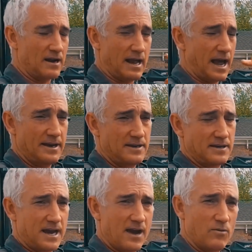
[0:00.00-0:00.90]
I
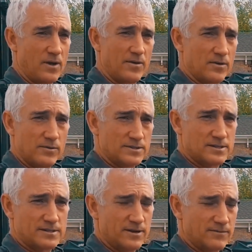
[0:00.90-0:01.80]
didn't care whether it was
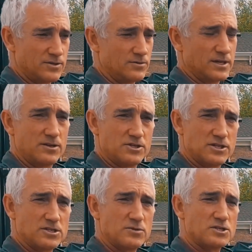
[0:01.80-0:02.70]
due
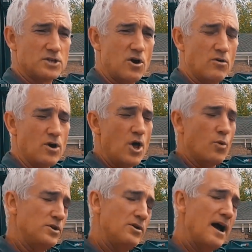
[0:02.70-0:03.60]
diligence. There was no,
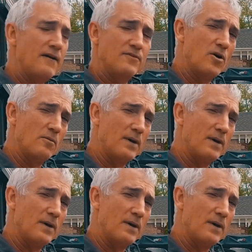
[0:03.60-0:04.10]
when you have no